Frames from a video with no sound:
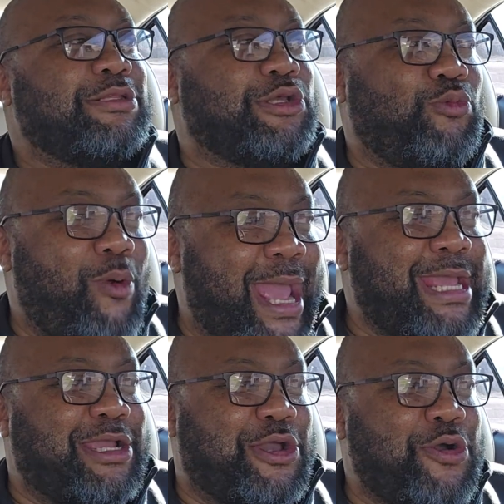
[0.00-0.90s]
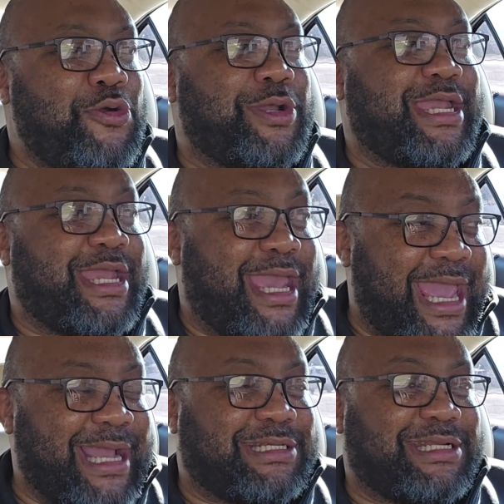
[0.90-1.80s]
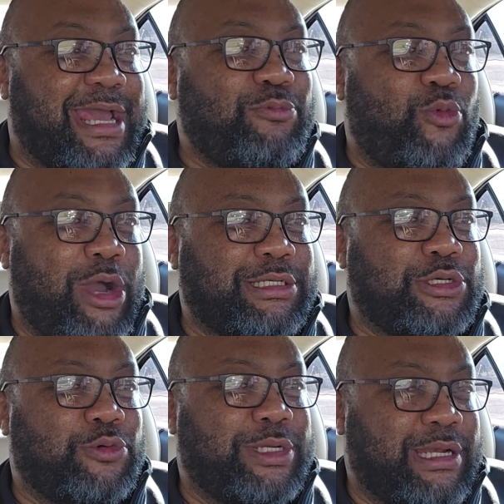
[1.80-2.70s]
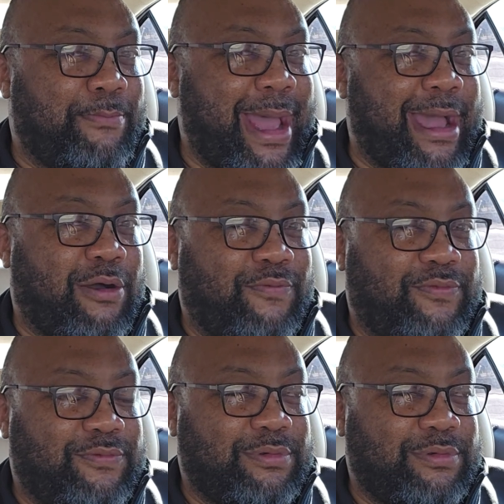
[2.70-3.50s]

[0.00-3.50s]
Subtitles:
The way Goo kicked that one dude in the mouth,